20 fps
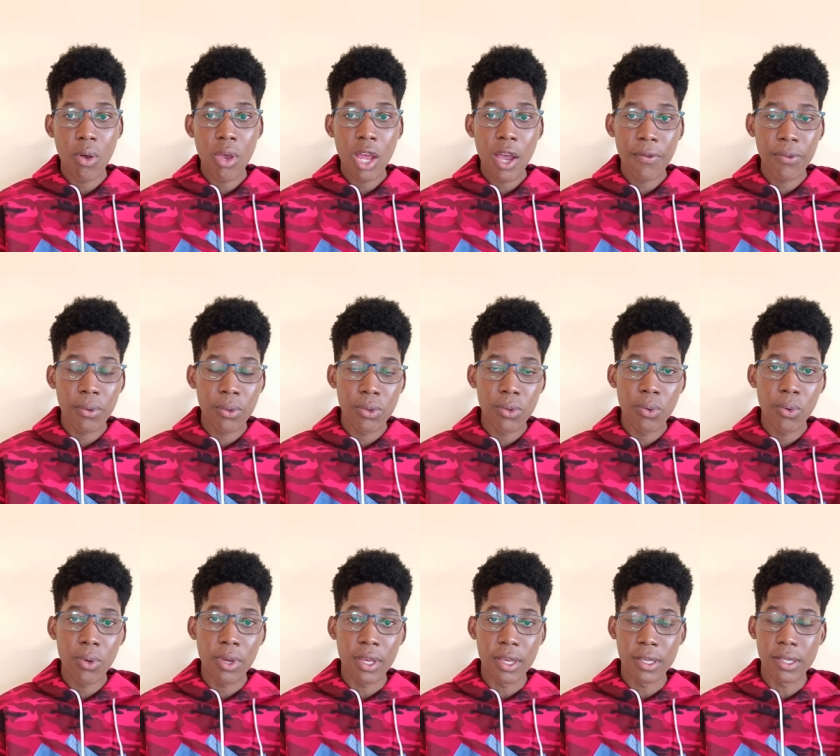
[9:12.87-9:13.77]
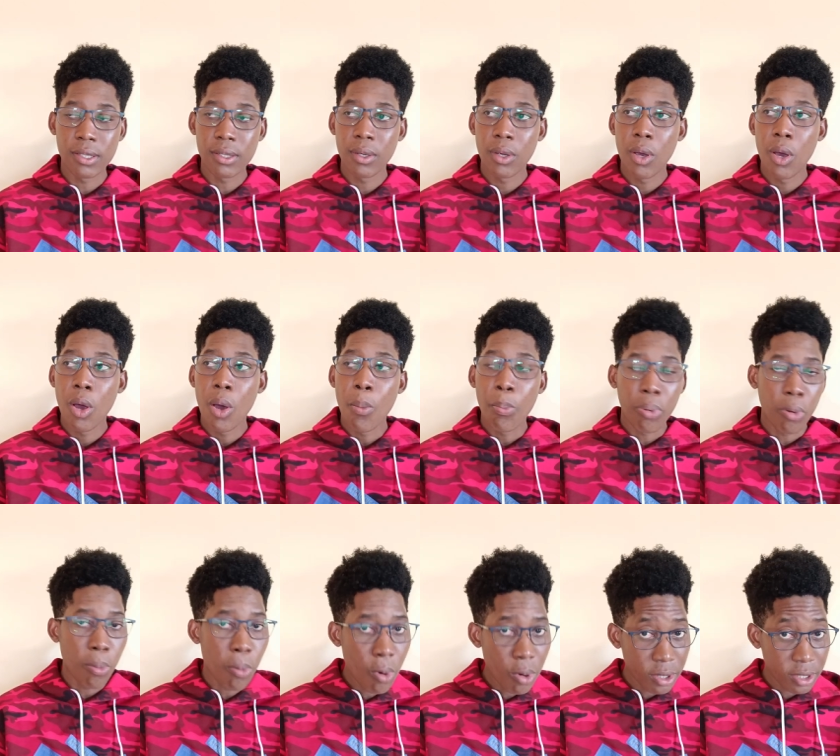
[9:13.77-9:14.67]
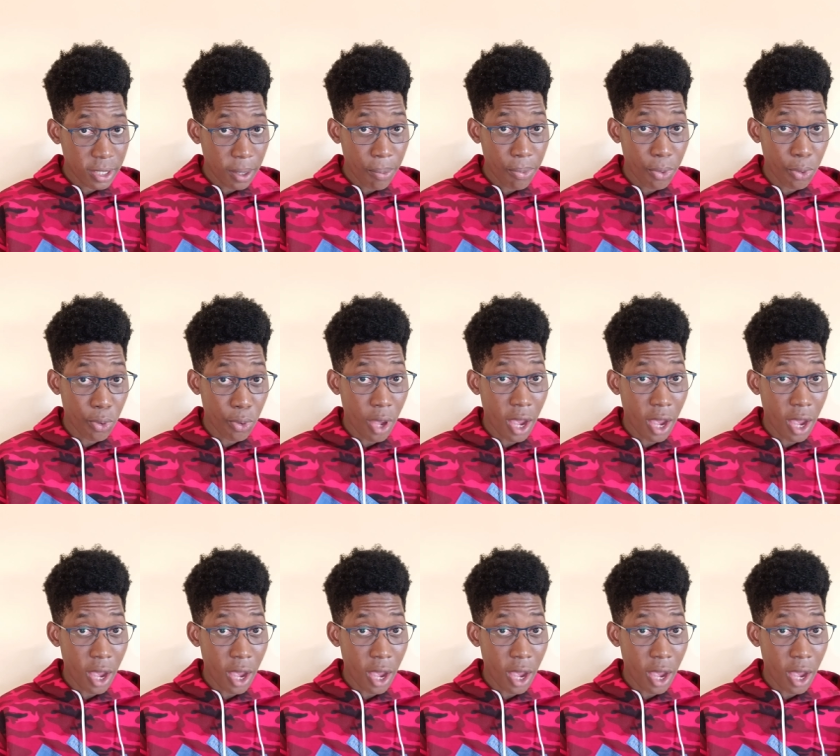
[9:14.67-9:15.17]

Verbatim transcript: all you have to do is promote something